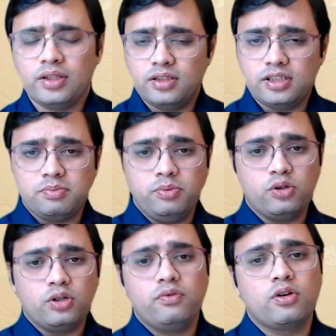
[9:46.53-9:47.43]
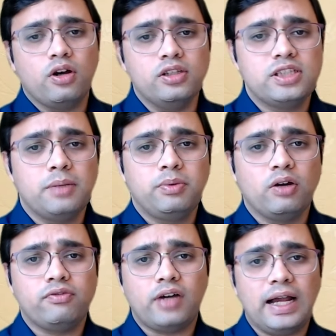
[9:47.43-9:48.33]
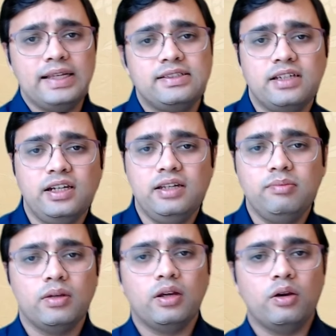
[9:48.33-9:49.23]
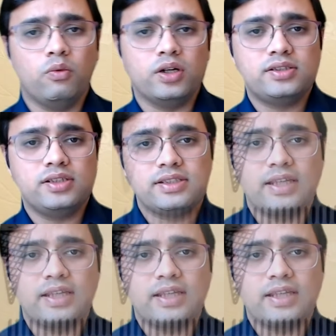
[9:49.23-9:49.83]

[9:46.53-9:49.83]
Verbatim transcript: this beautiful concept of ice cream versus